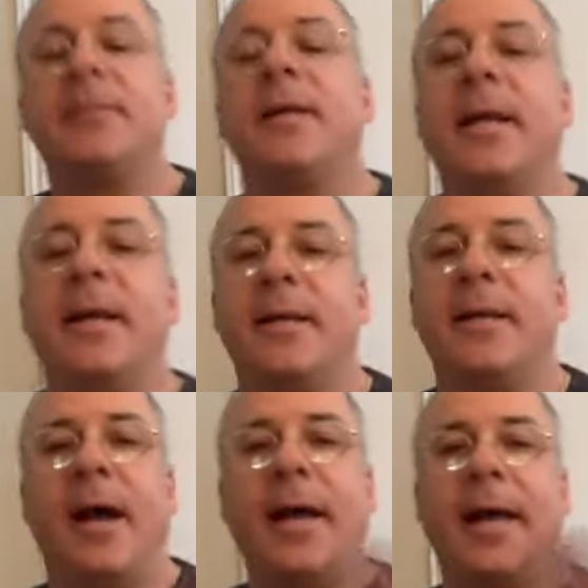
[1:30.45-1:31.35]
And
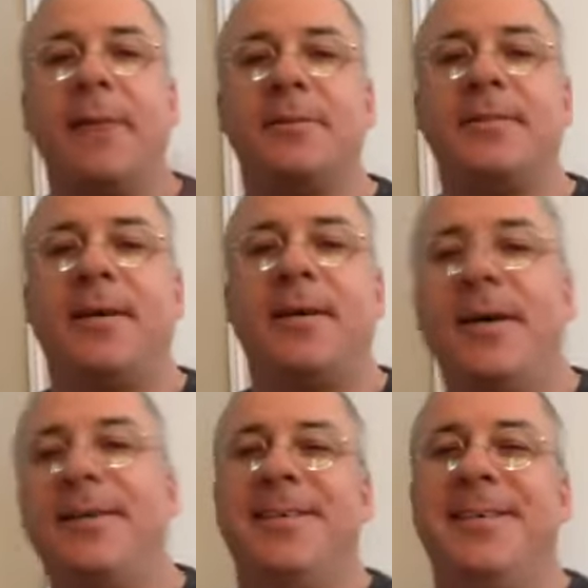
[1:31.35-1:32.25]
hi, Adam and Sarah,
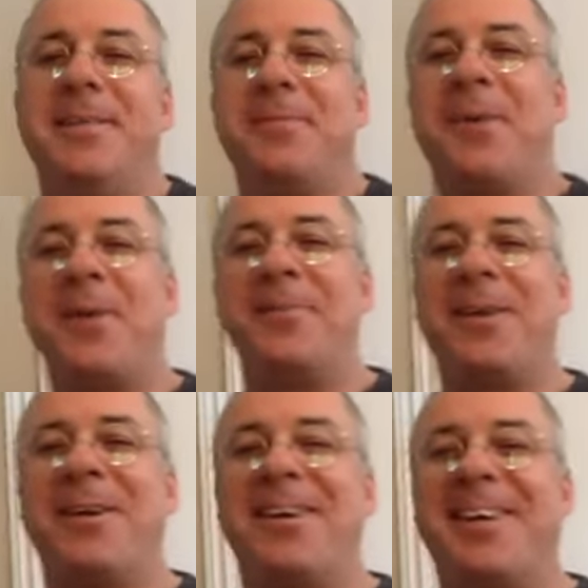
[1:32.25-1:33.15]
on there.